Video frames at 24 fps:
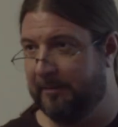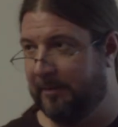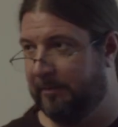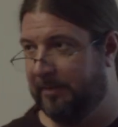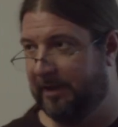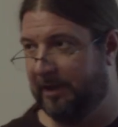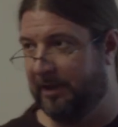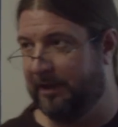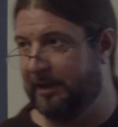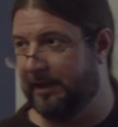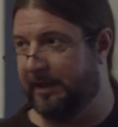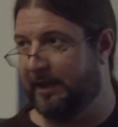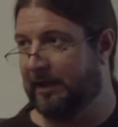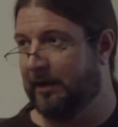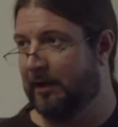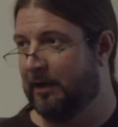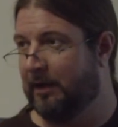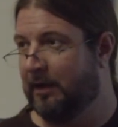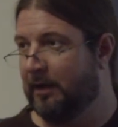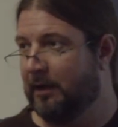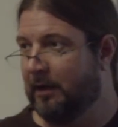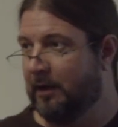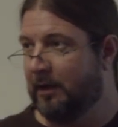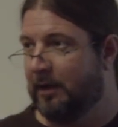ability
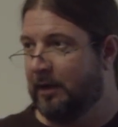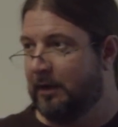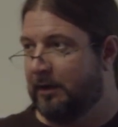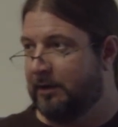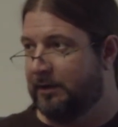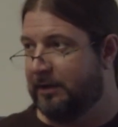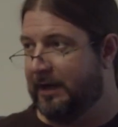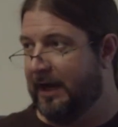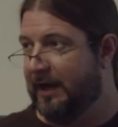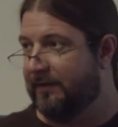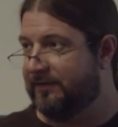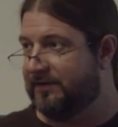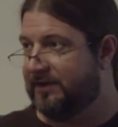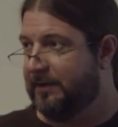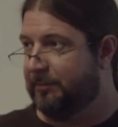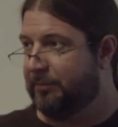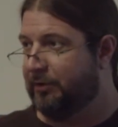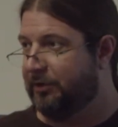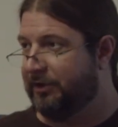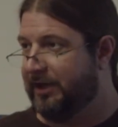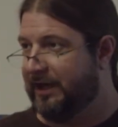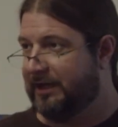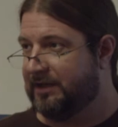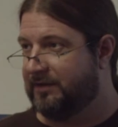to have
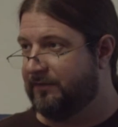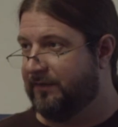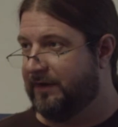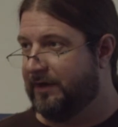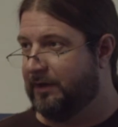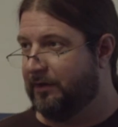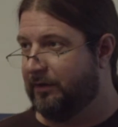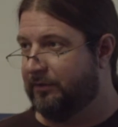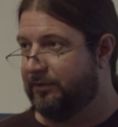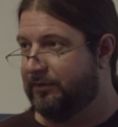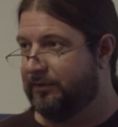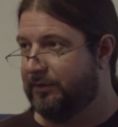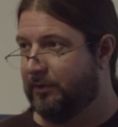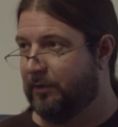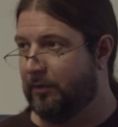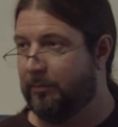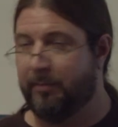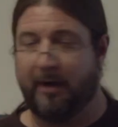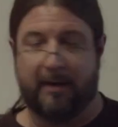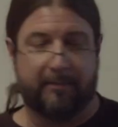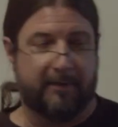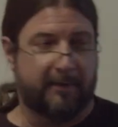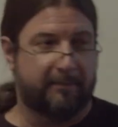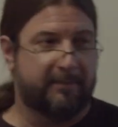simple text fields or
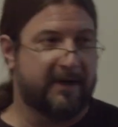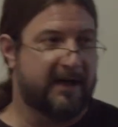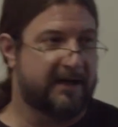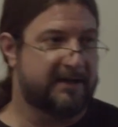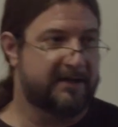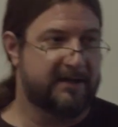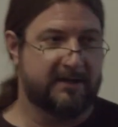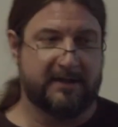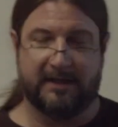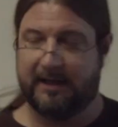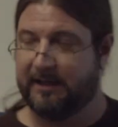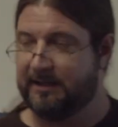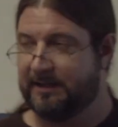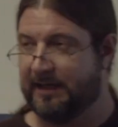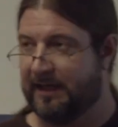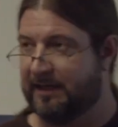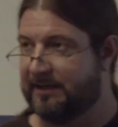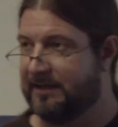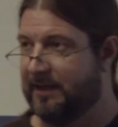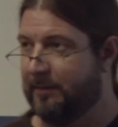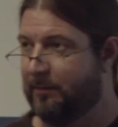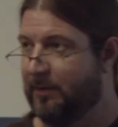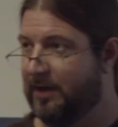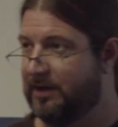pop-up boxes the exact
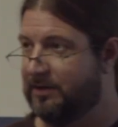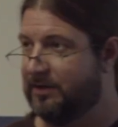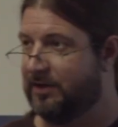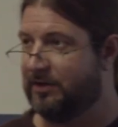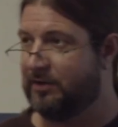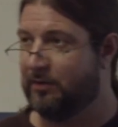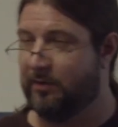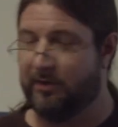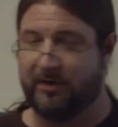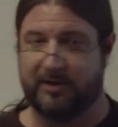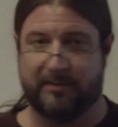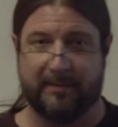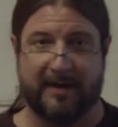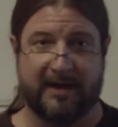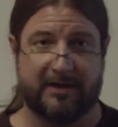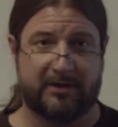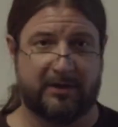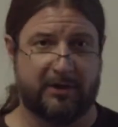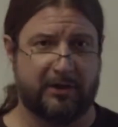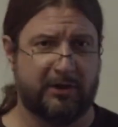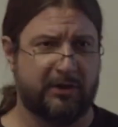same way as the Source Master.